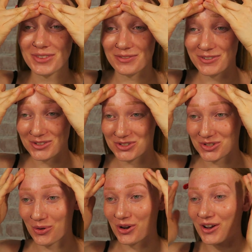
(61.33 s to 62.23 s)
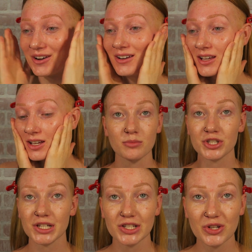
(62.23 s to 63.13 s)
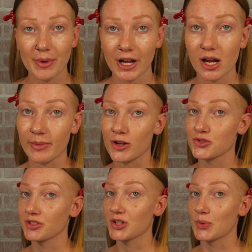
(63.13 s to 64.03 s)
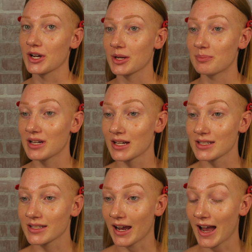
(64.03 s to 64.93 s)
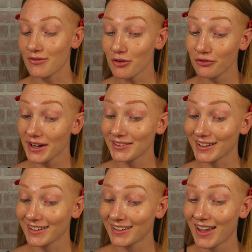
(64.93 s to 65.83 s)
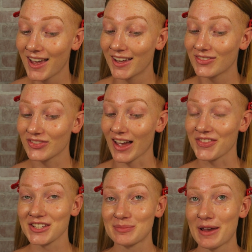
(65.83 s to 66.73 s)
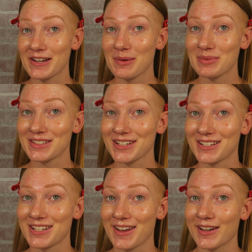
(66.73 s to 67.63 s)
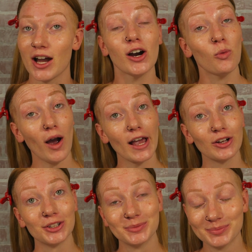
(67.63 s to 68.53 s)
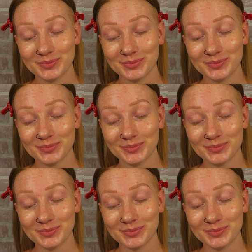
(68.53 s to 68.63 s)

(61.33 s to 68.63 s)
It feels so good. I'm just gonna do my eyebrows really quick because I have a feeling that this makeup is gonna take a while.